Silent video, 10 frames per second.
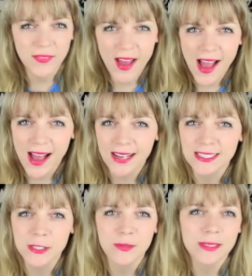
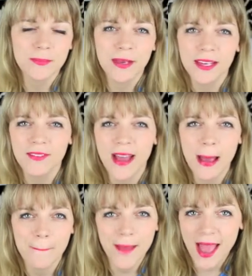facts and it was a big
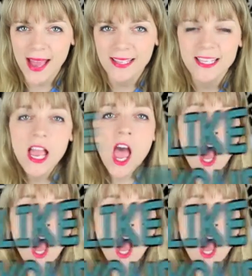fat mess.